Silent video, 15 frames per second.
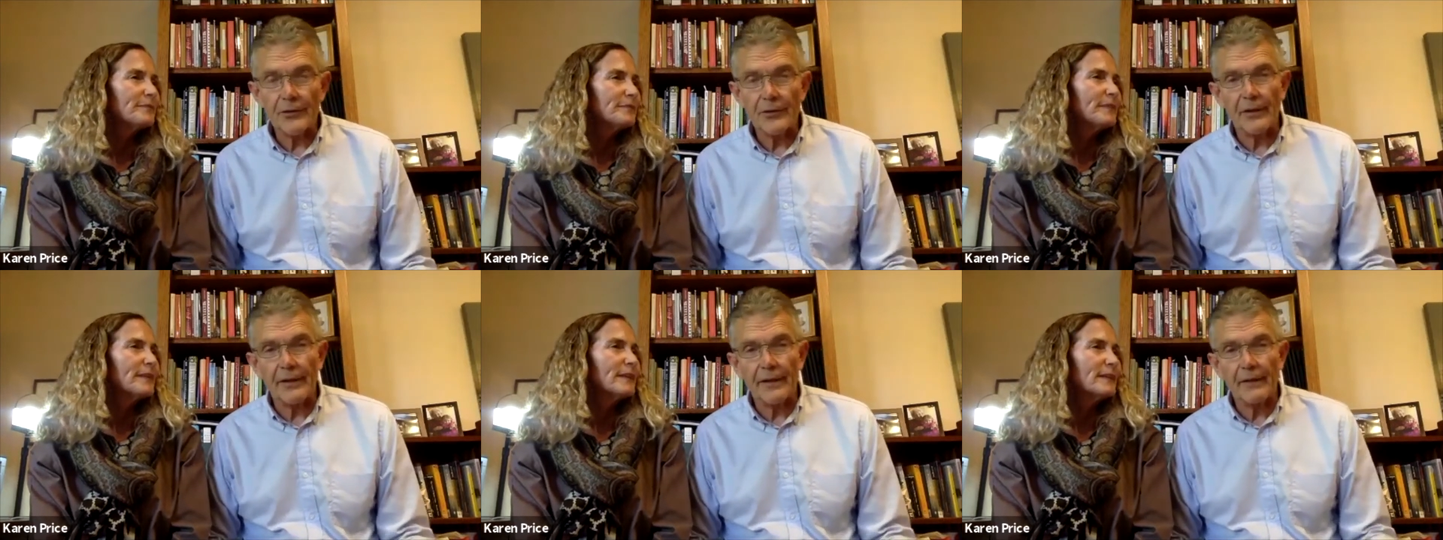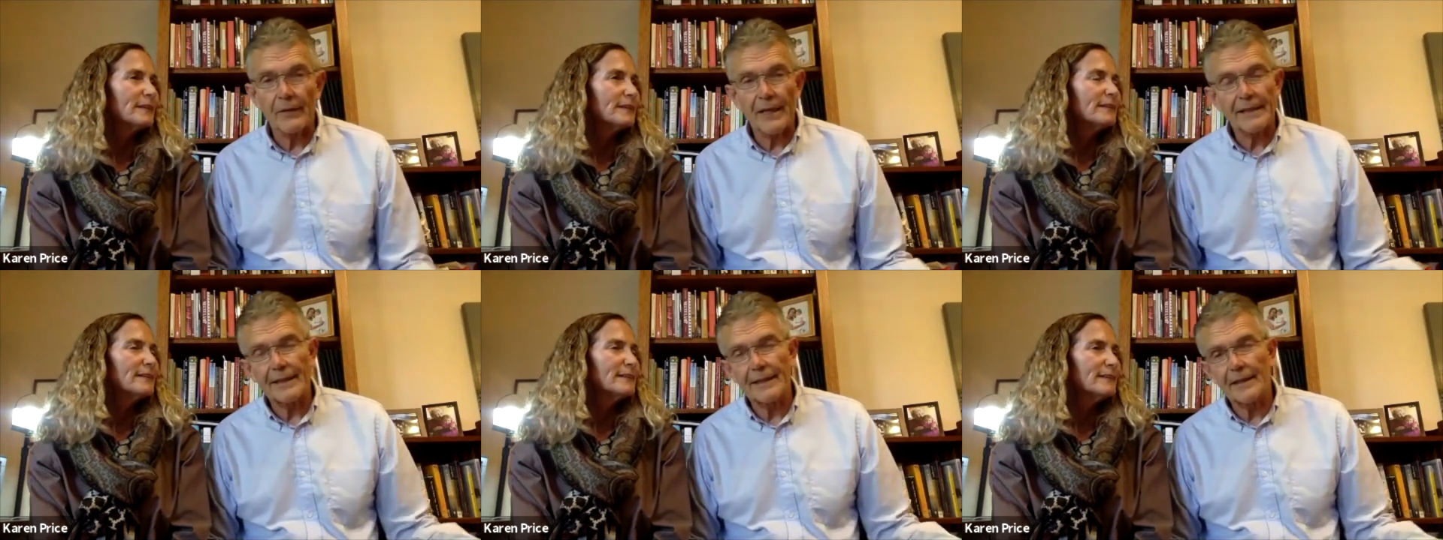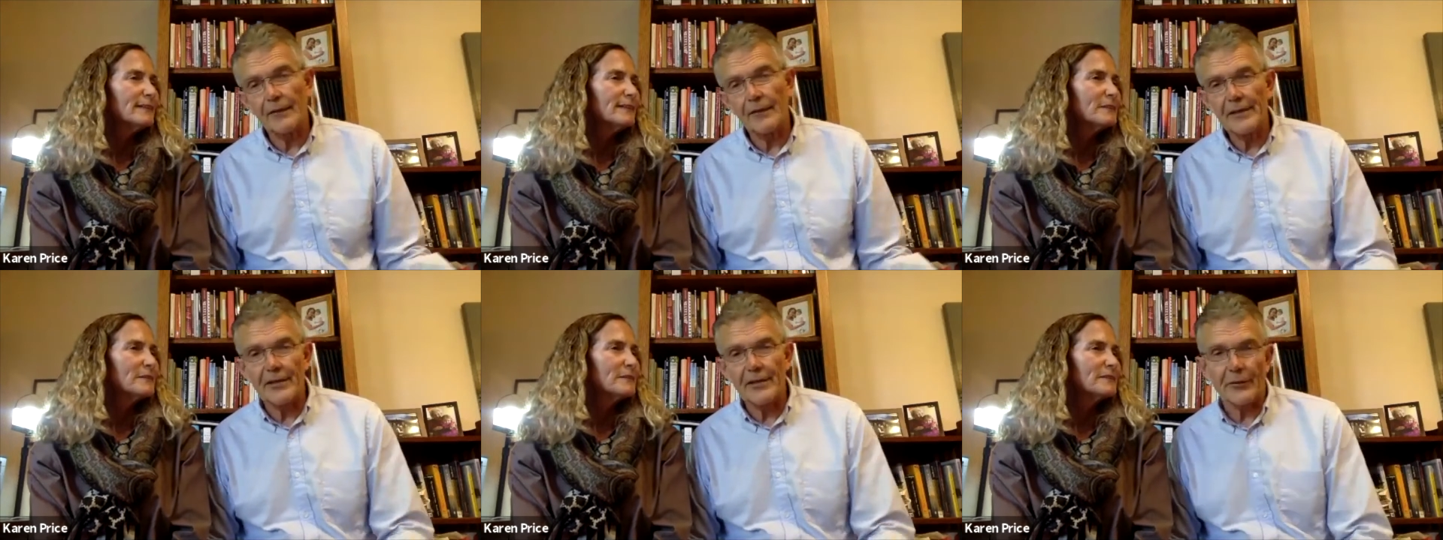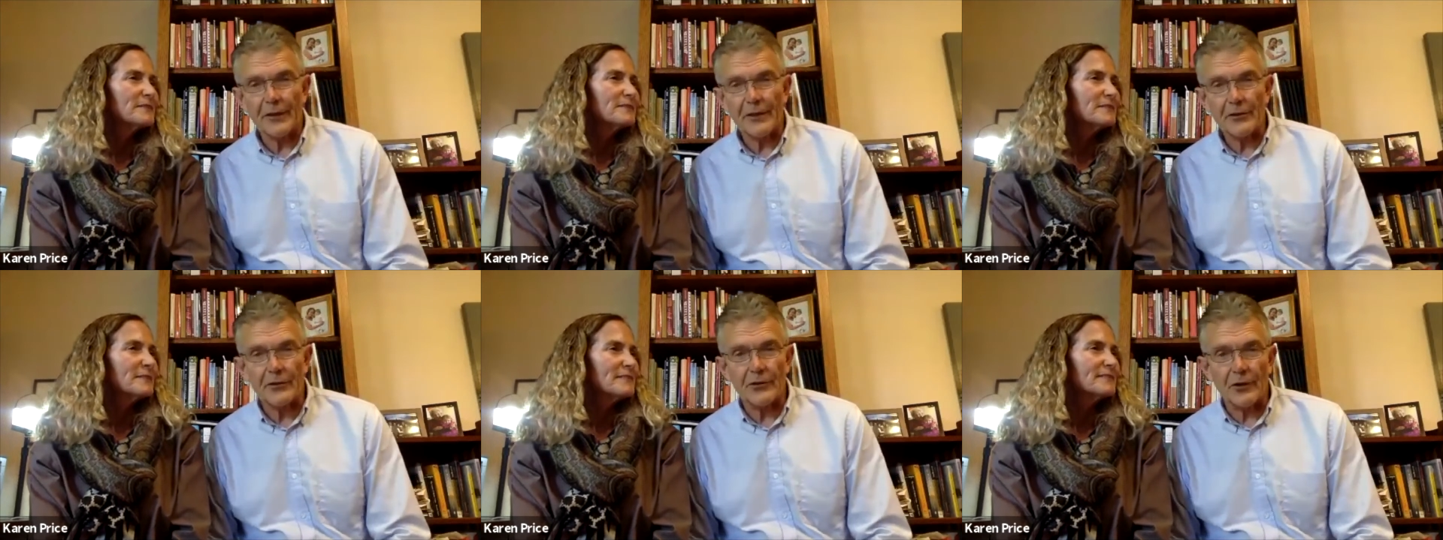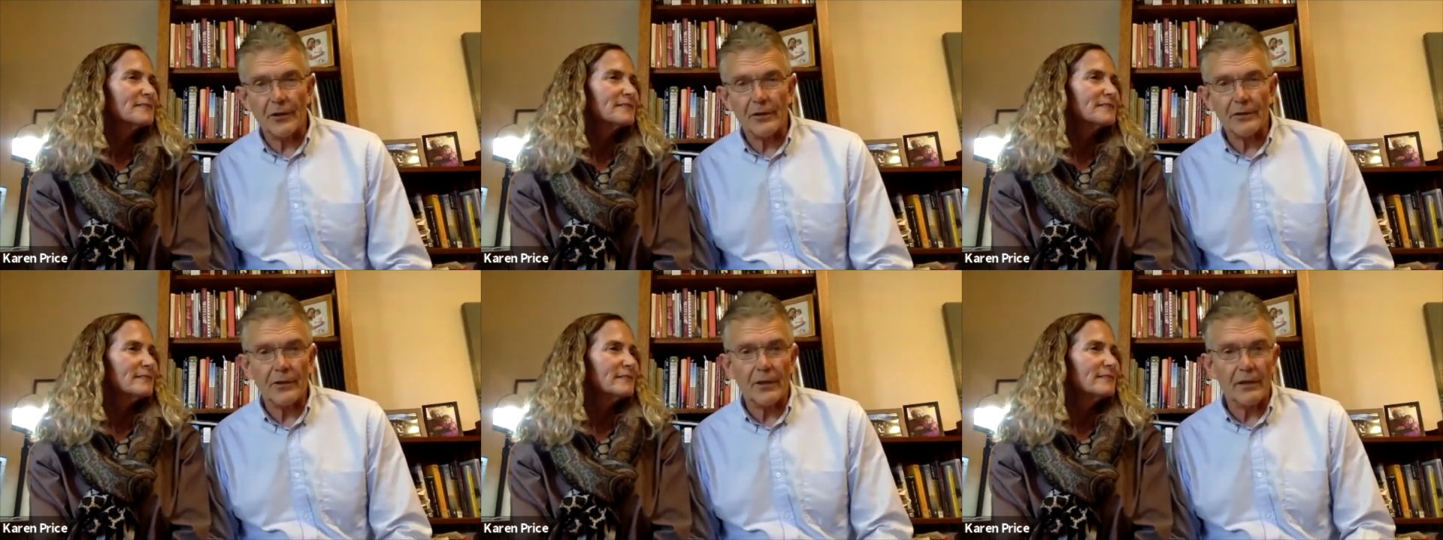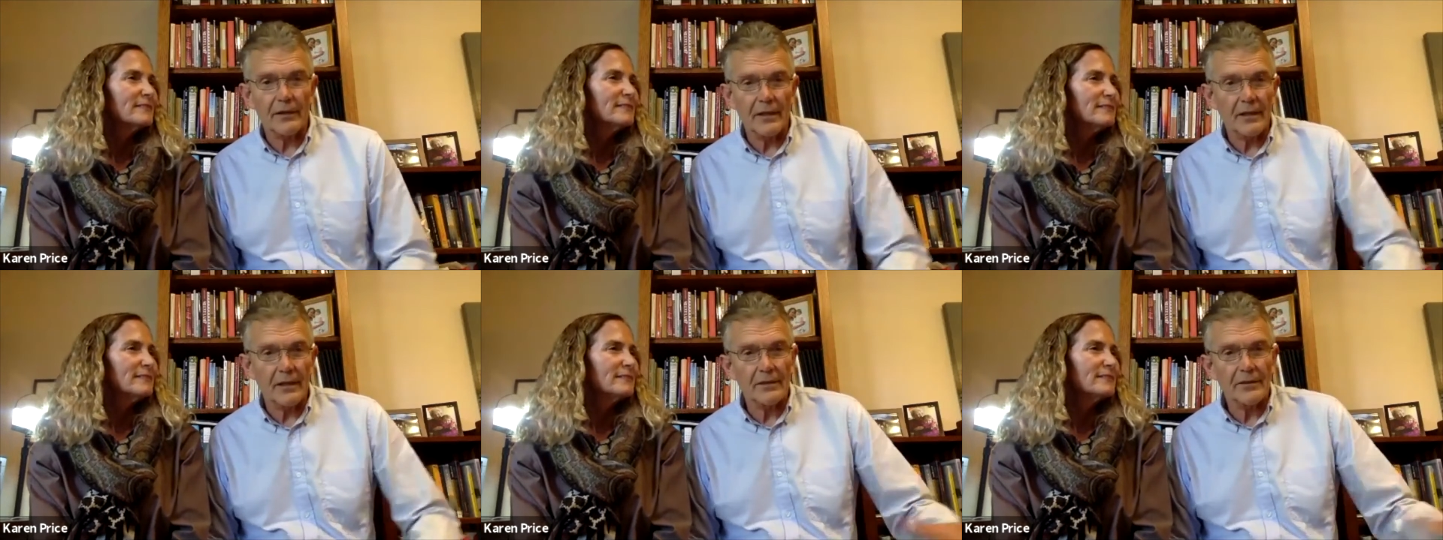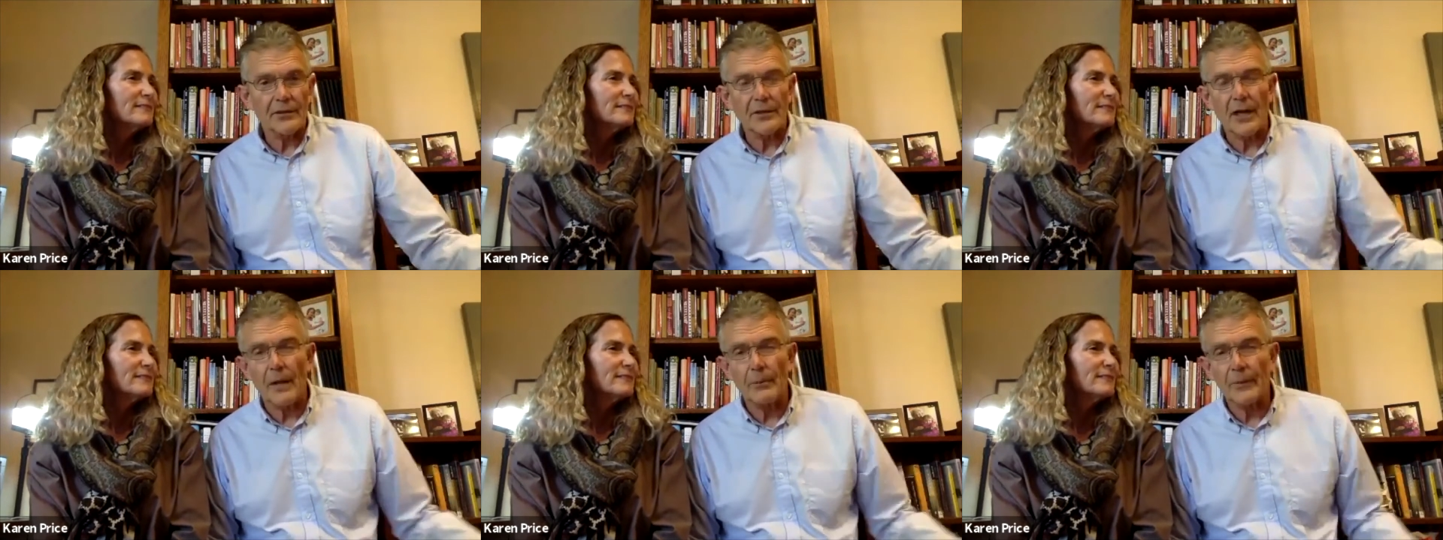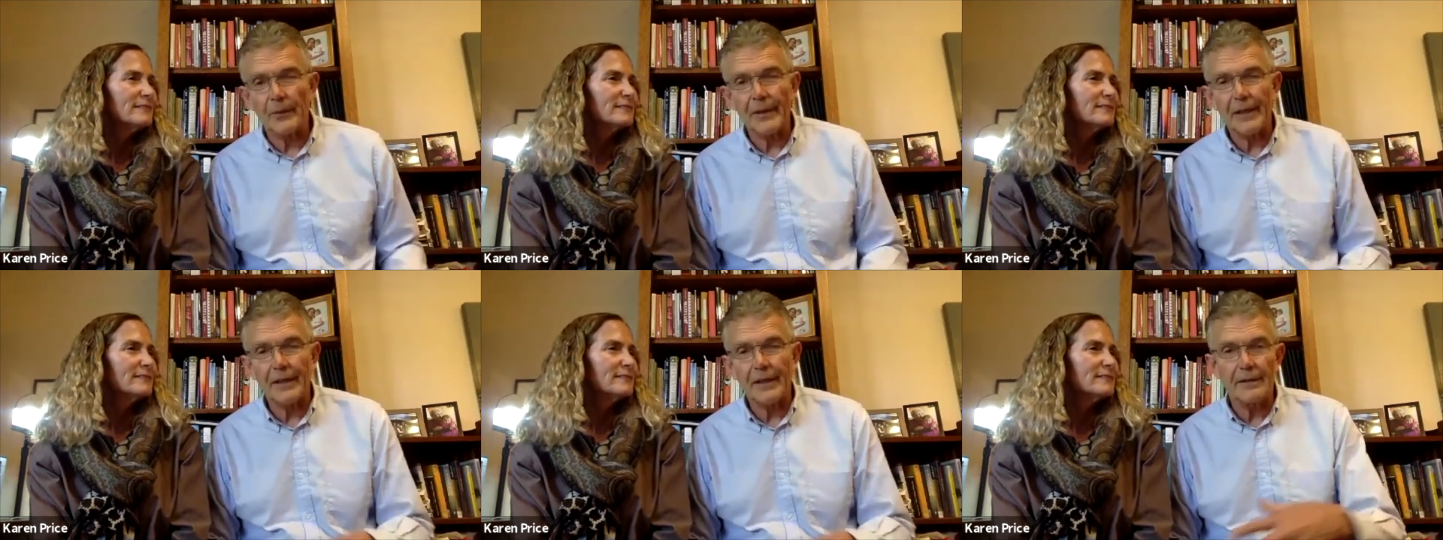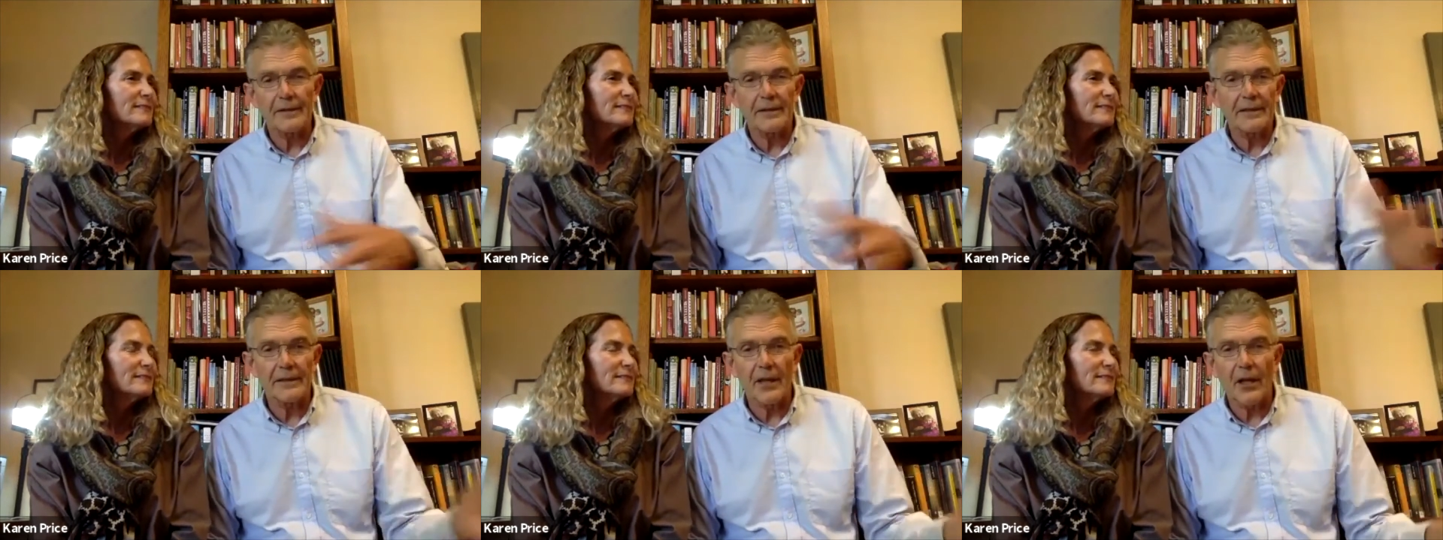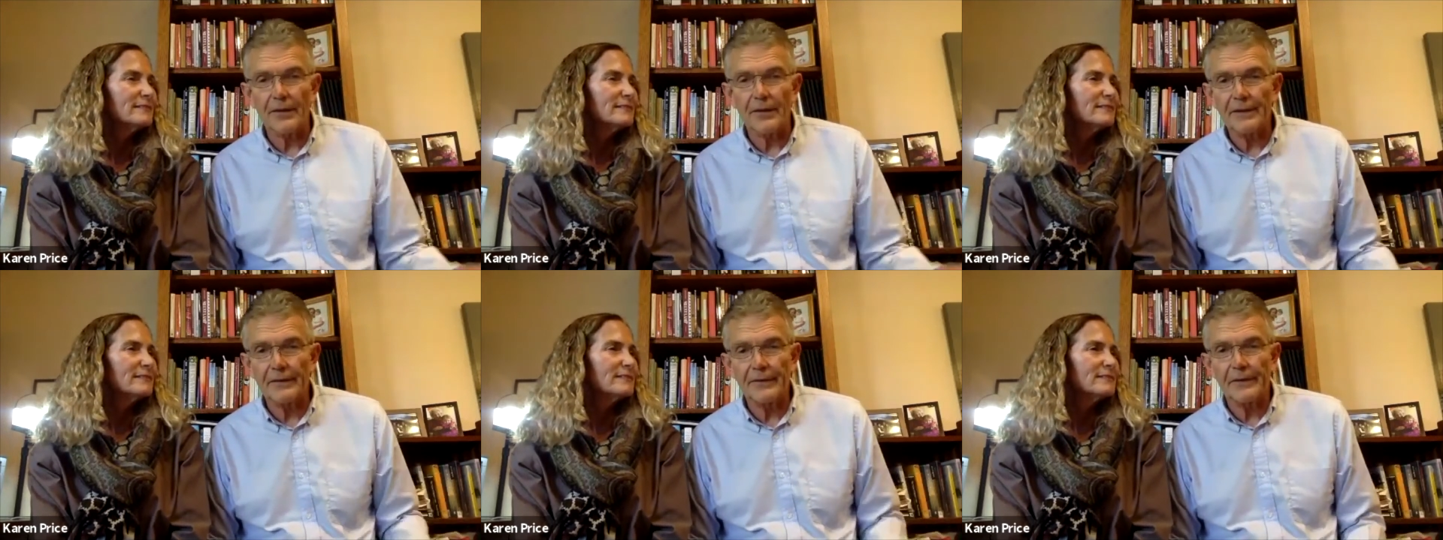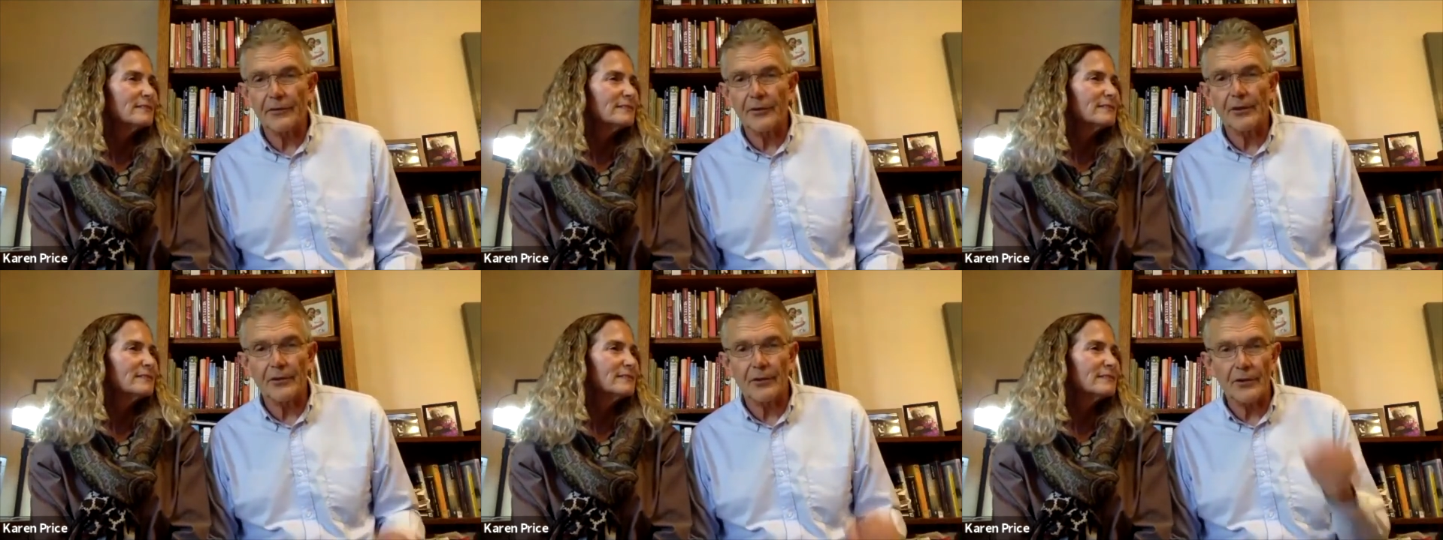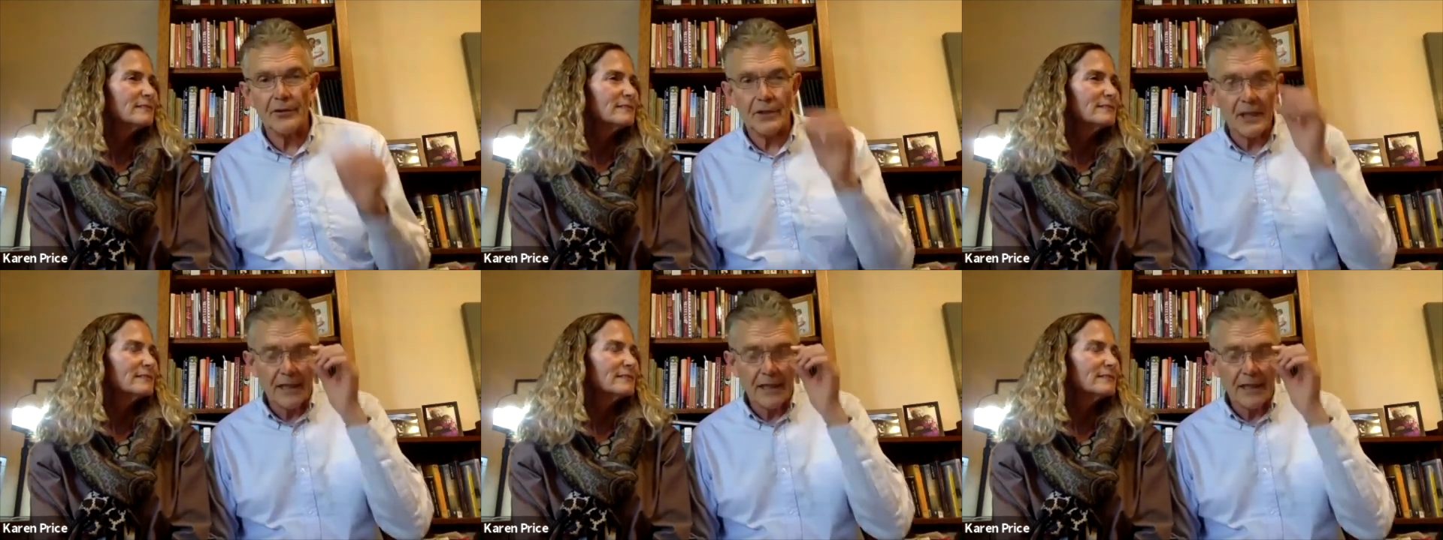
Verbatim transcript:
Speaker 1: So I thought, well, I got to go visit this church and then I'll just hop around and see all the different churches.